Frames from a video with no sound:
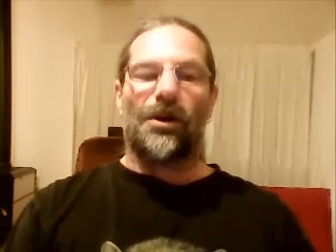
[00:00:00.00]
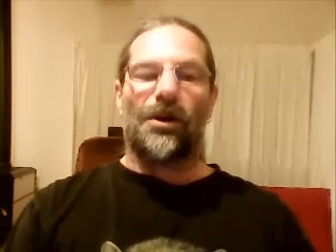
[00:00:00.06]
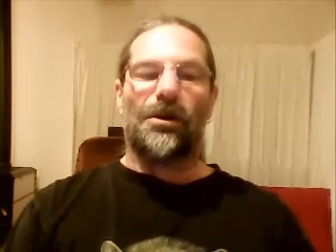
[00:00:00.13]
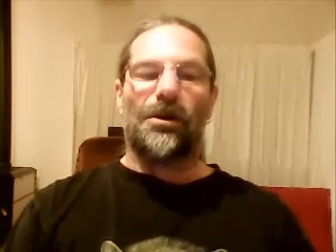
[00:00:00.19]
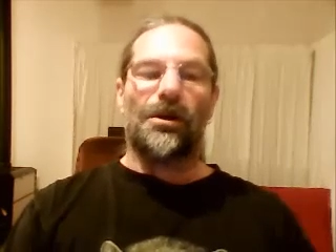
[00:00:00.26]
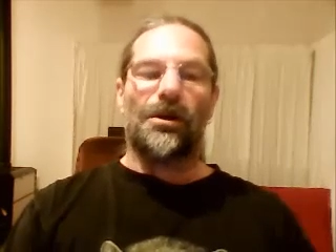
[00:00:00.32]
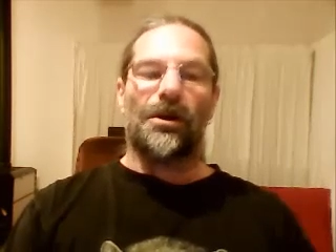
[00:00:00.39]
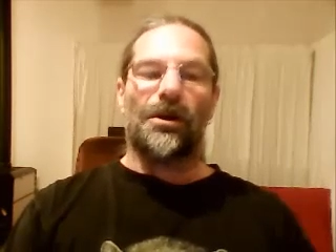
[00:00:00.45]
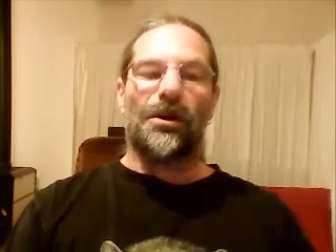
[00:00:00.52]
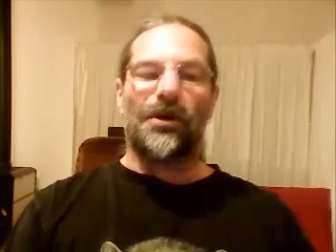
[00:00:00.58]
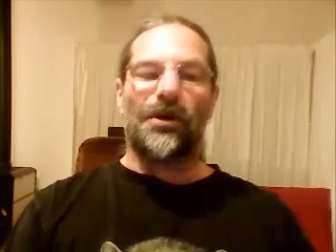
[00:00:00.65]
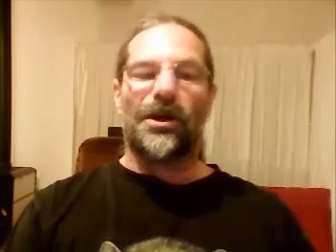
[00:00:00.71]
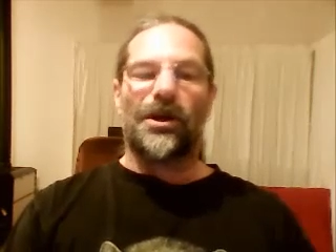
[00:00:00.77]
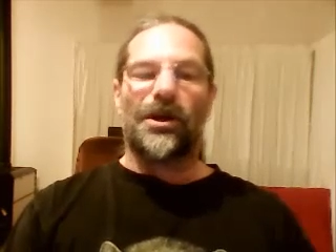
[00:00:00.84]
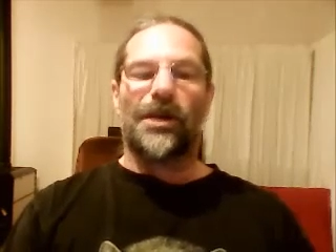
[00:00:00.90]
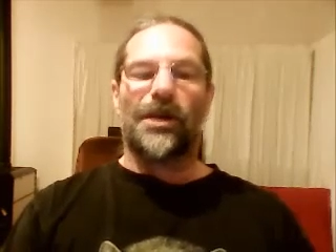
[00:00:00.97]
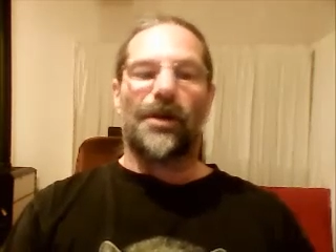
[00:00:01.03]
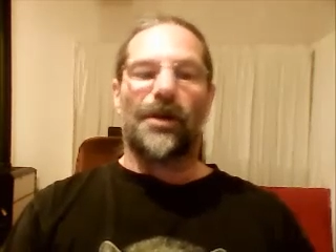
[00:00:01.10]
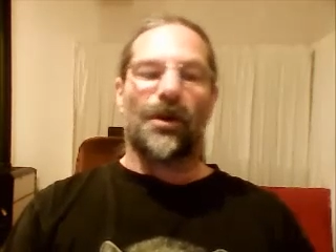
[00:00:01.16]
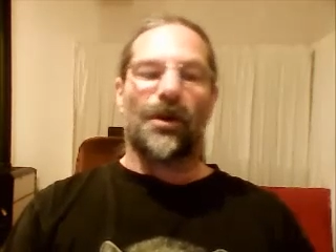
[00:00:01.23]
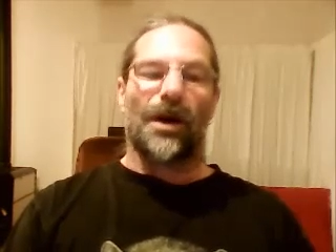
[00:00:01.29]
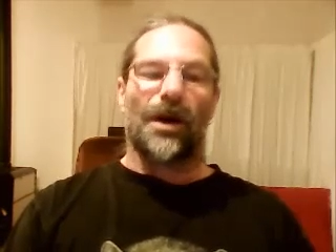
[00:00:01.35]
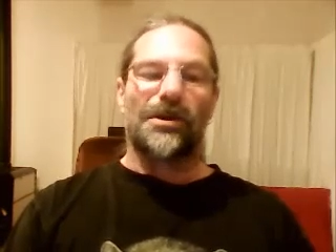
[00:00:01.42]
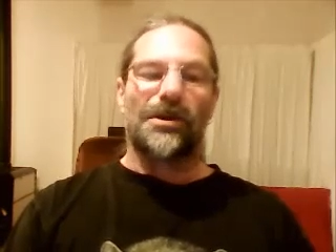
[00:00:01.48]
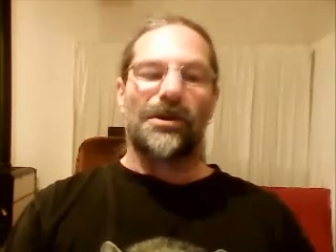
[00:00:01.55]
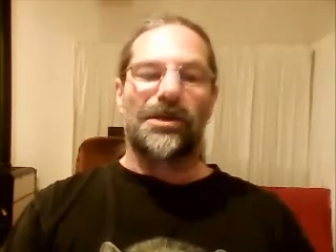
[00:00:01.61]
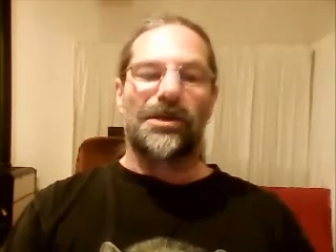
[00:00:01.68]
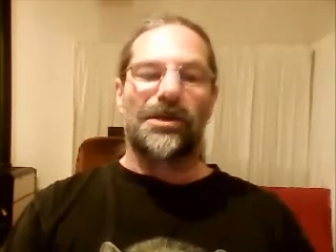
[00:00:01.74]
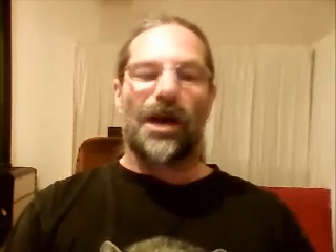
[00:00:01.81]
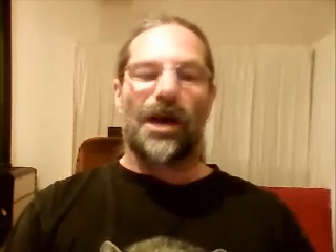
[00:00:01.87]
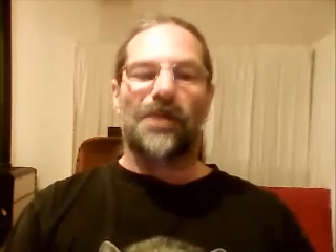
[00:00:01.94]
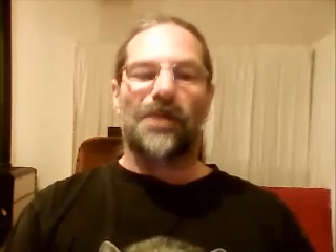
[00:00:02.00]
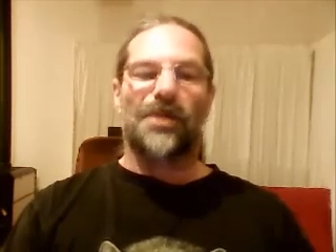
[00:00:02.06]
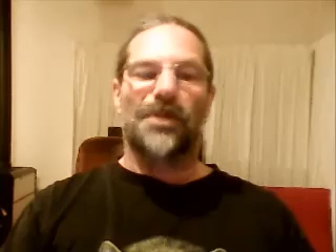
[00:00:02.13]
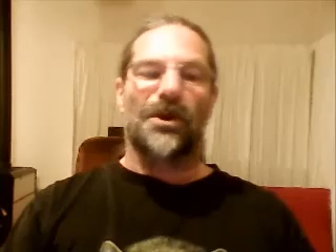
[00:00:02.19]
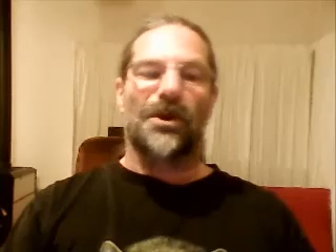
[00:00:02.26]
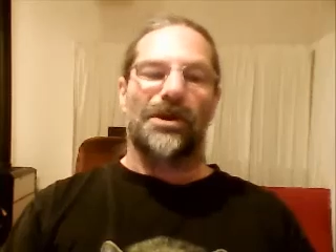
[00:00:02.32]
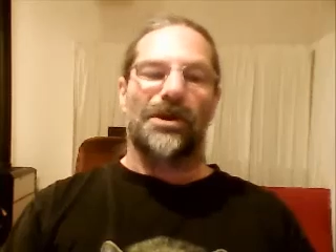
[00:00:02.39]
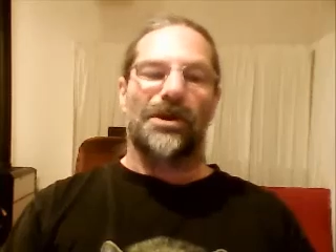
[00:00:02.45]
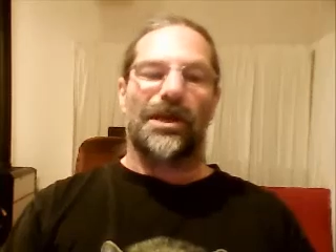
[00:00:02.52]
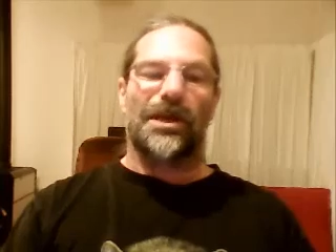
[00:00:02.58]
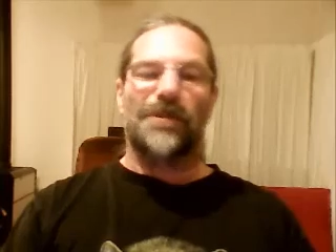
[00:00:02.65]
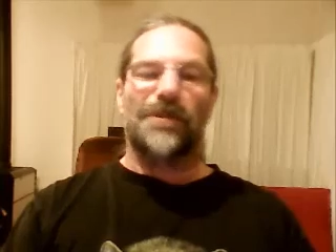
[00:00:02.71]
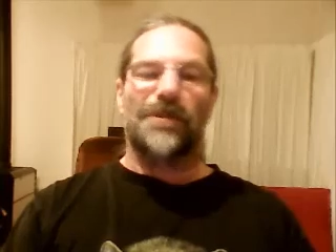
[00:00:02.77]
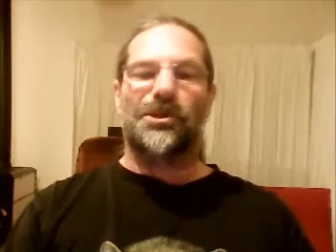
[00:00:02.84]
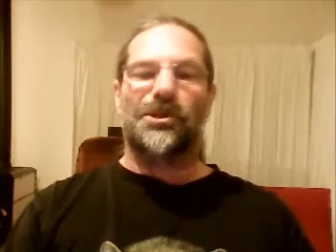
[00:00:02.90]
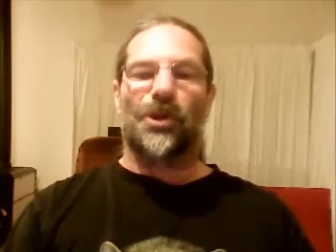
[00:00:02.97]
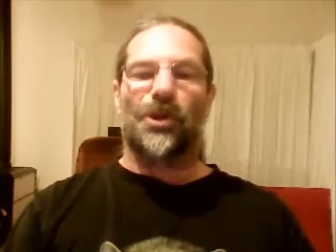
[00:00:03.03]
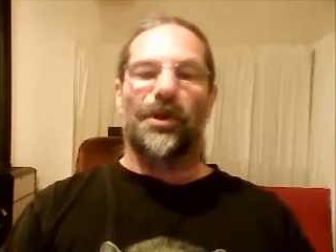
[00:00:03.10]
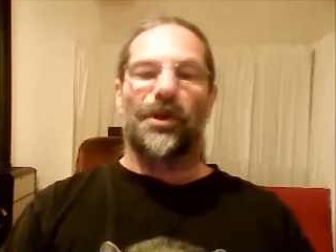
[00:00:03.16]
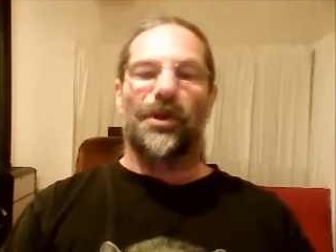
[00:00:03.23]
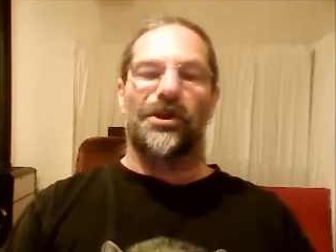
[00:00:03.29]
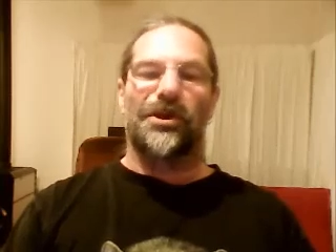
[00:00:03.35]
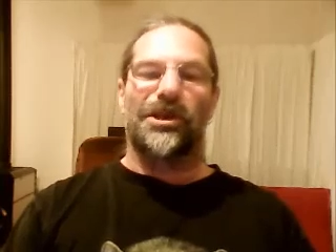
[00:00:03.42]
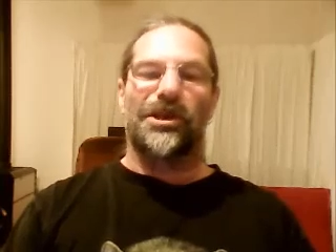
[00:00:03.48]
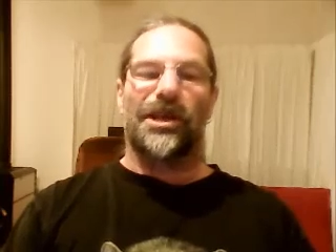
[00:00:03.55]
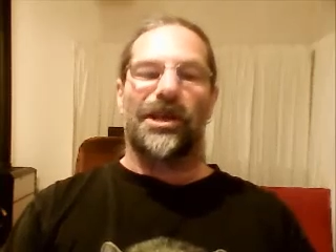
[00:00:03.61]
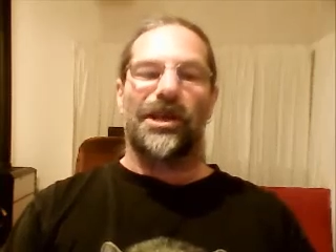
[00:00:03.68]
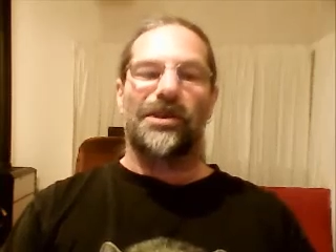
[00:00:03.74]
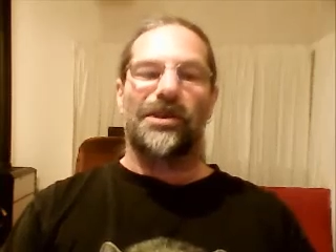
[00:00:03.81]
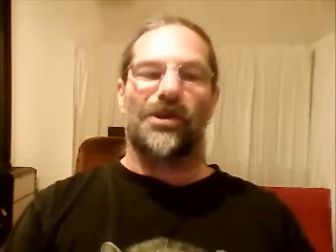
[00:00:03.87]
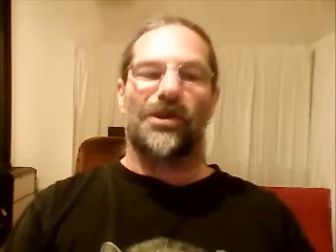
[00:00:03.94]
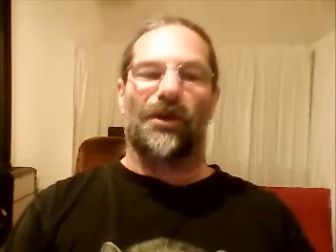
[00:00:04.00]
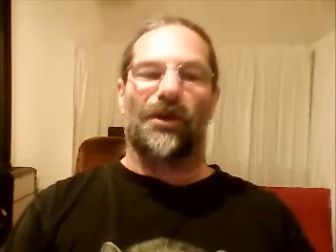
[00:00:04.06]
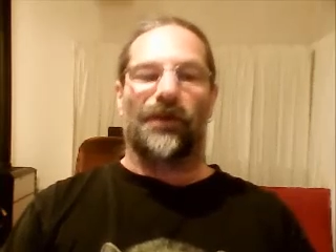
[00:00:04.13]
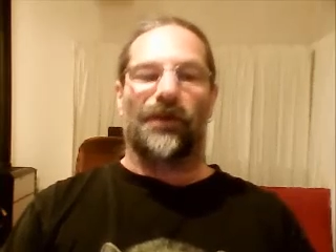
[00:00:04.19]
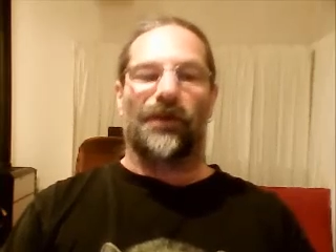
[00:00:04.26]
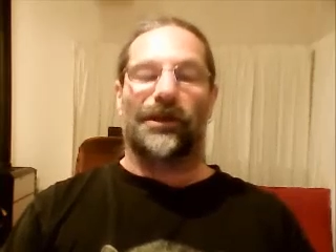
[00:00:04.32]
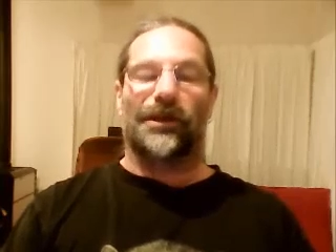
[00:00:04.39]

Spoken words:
"Oh, the MR1 sucks because it keeps chopping the detents off,"